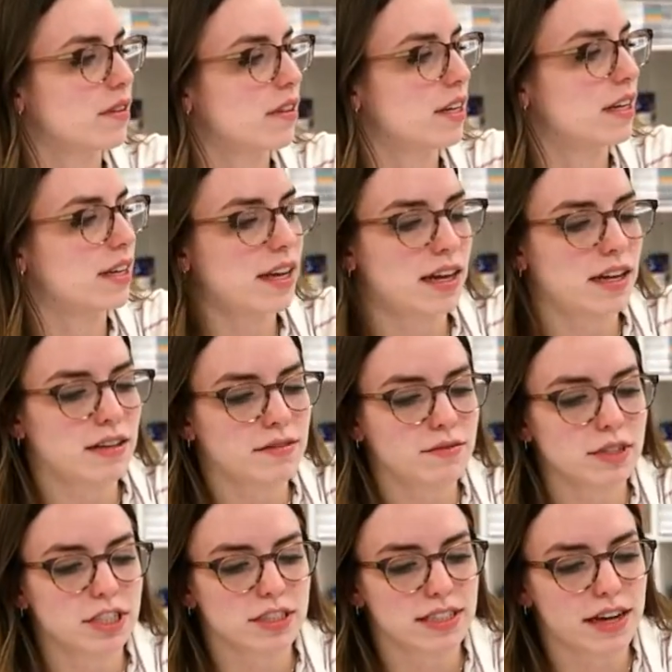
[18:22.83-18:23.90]
Again,
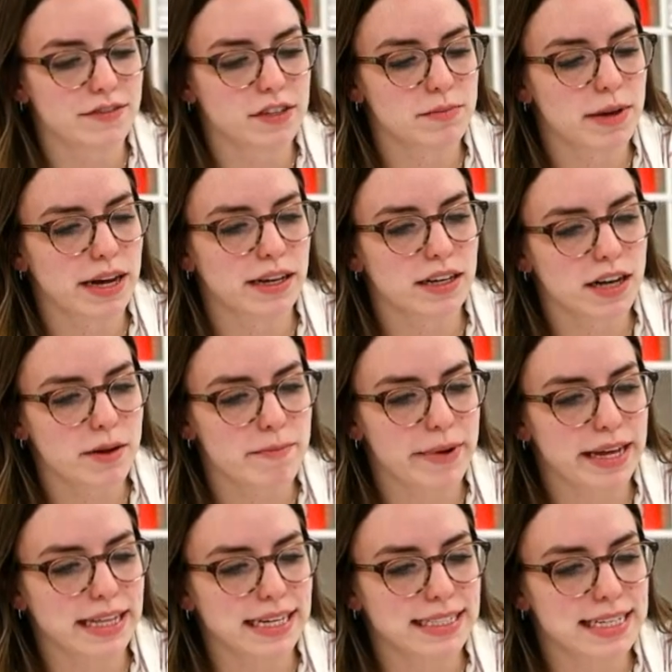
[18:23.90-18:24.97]
we just have to back it up
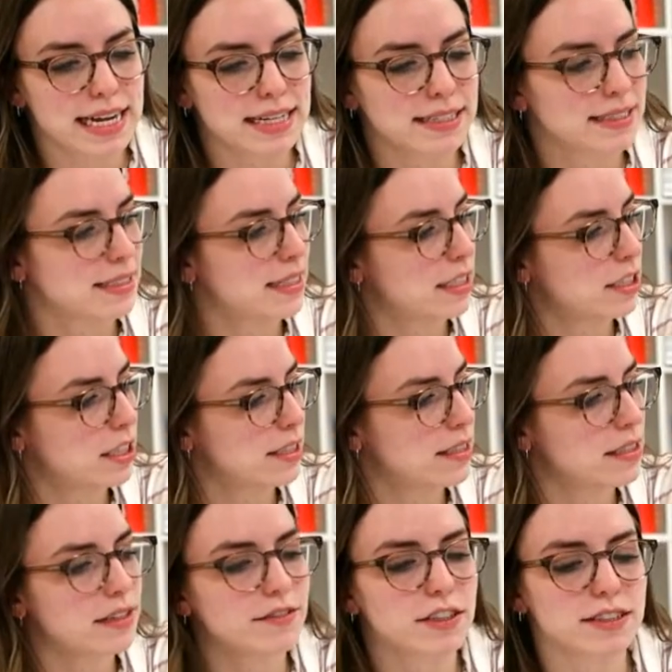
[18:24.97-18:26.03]
by like 10
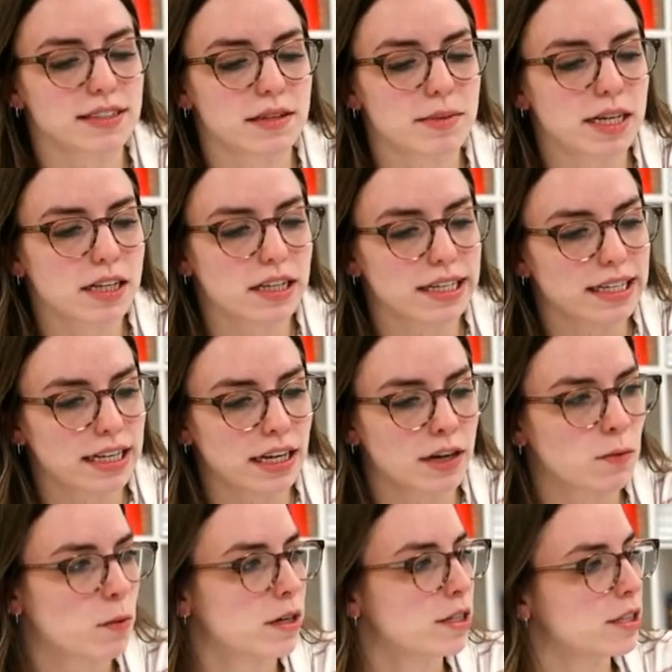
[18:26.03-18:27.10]
stitches. If you see me clicking
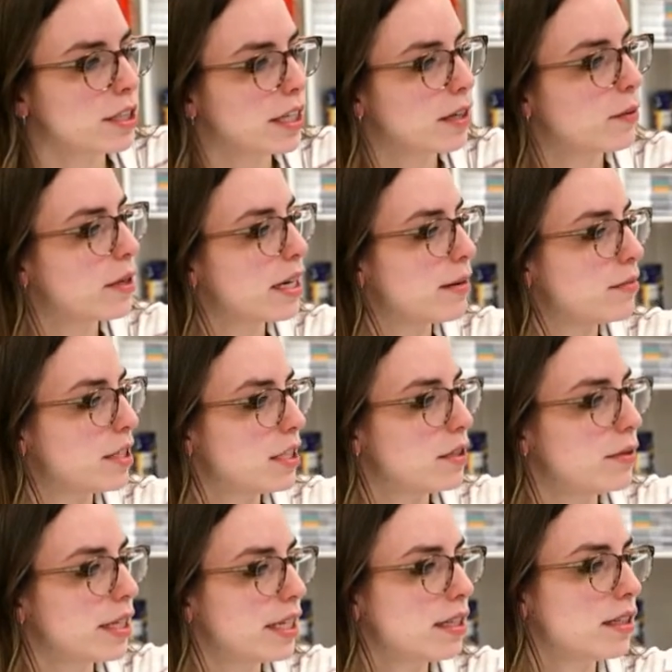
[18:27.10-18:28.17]
and wondering what I'm
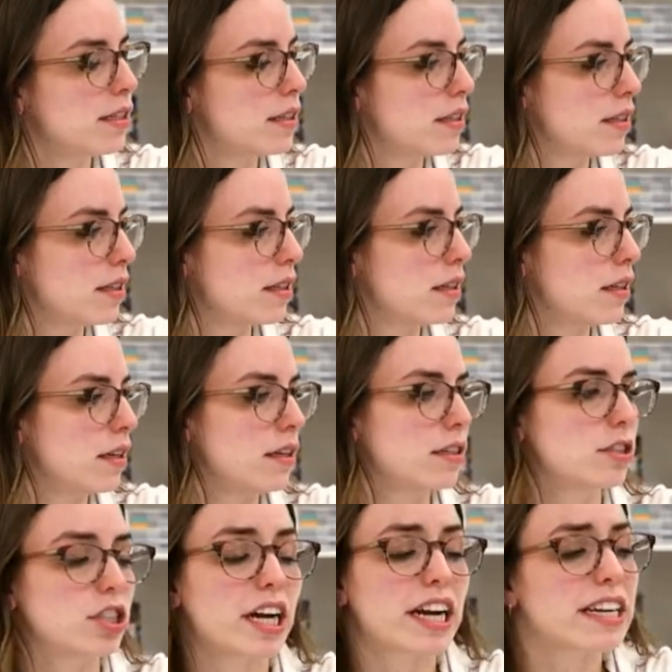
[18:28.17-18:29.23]
doing, I'm
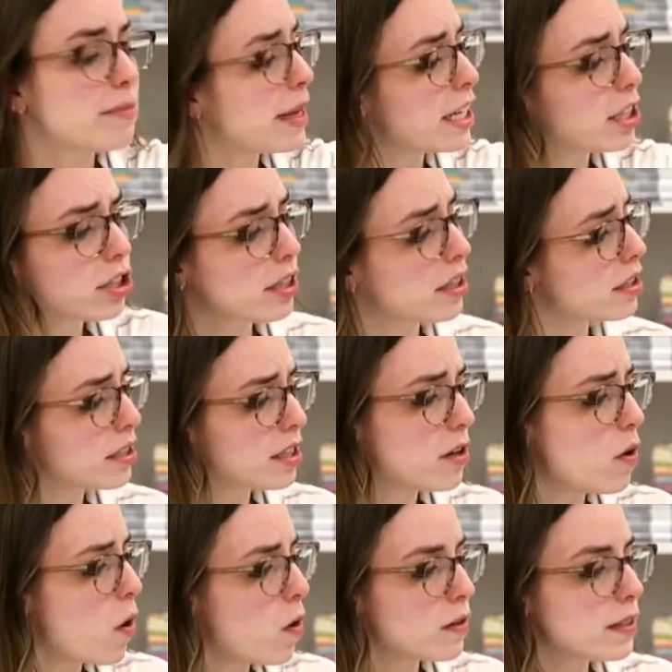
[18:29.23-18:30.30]
trying to make sure there's no
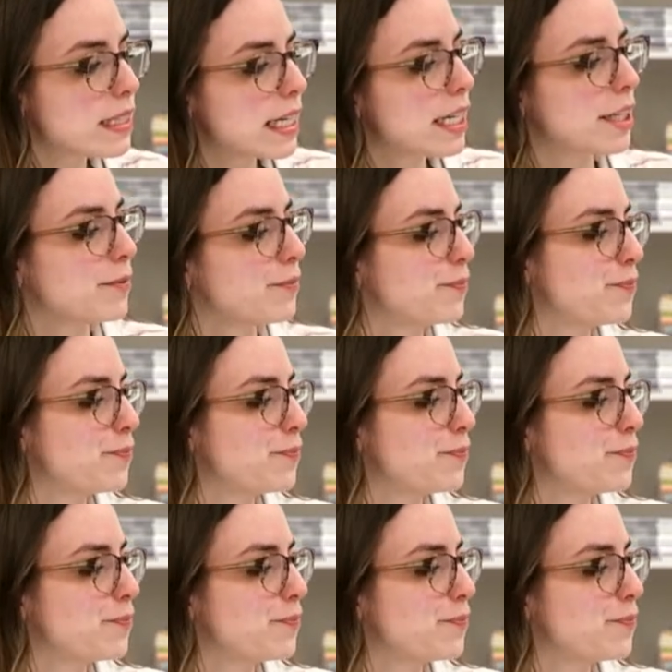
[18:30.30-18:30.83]
holes here.